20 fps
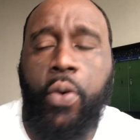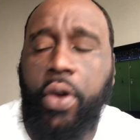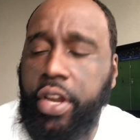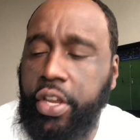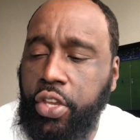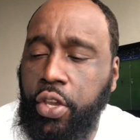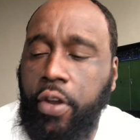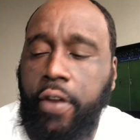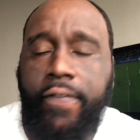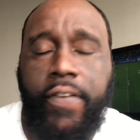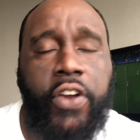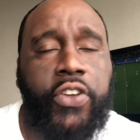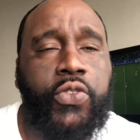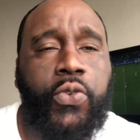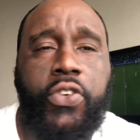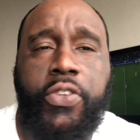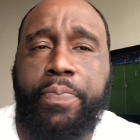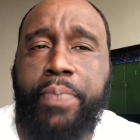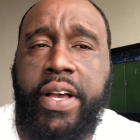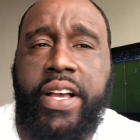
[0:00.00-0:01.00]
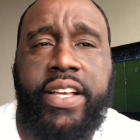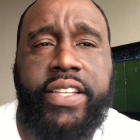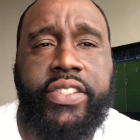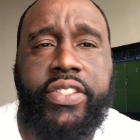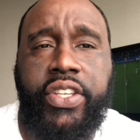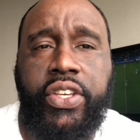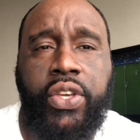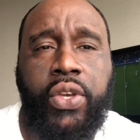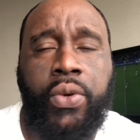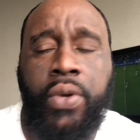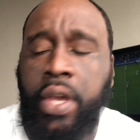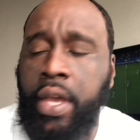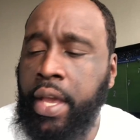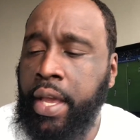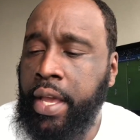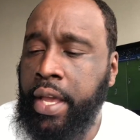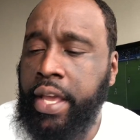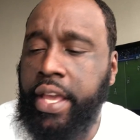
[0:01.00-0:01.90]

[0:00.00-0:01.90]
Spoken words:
And when the universe responds to you,